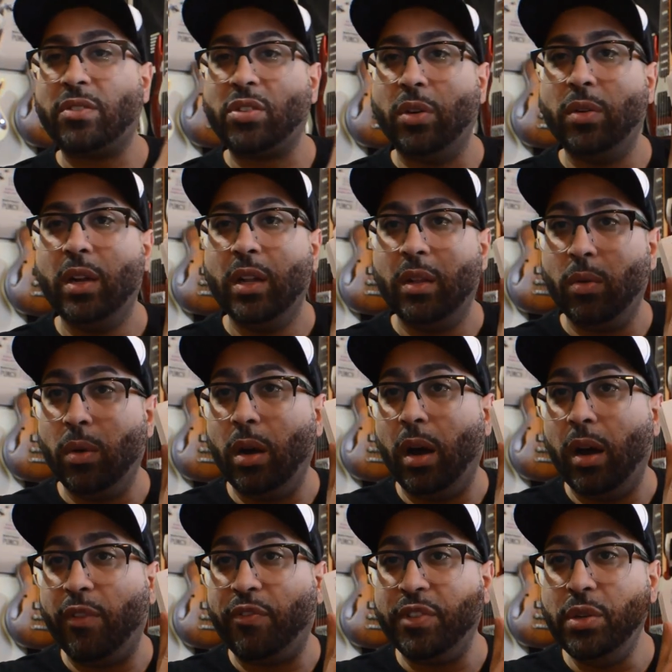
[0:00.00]
So
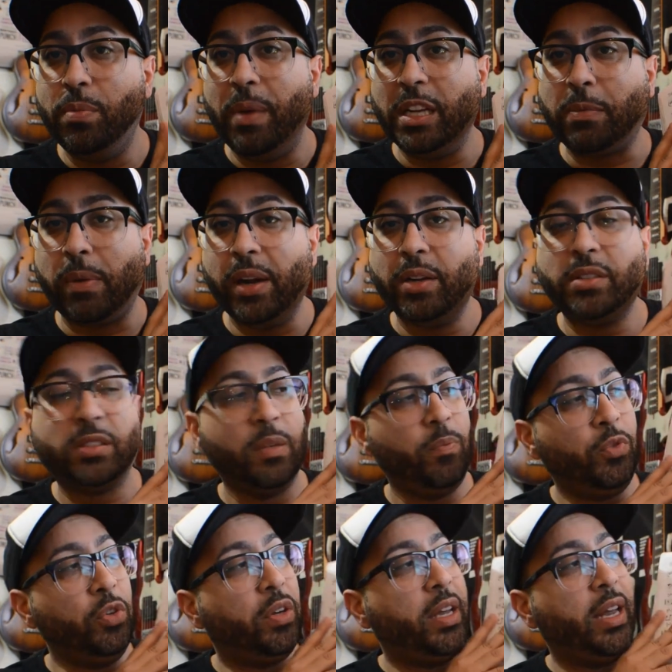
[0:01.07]
for you bass players,
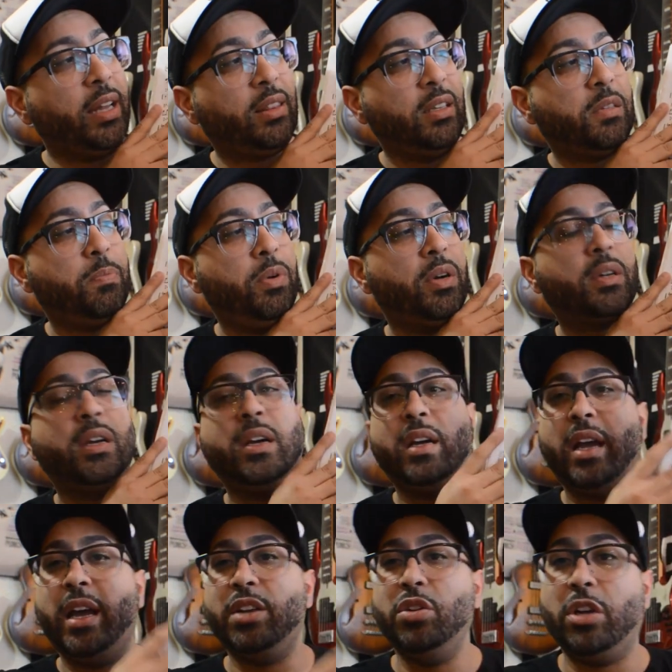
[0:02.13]
you can get this book
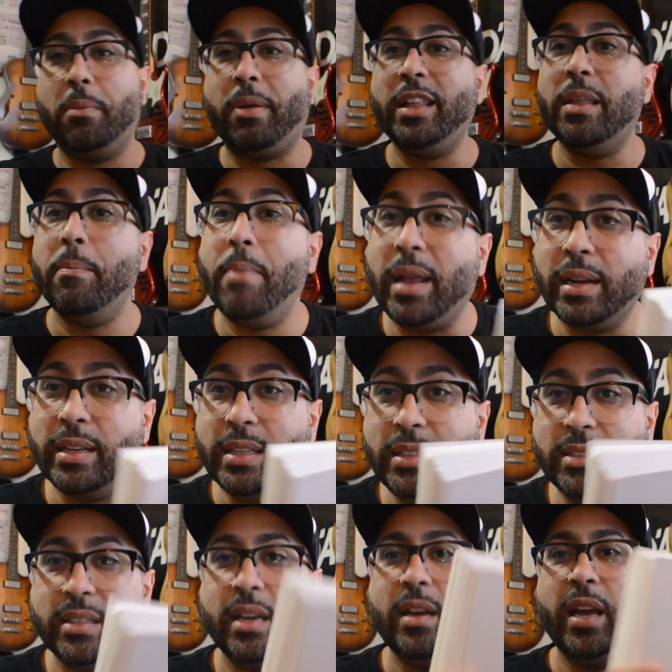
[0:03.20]
and you can play the melodies,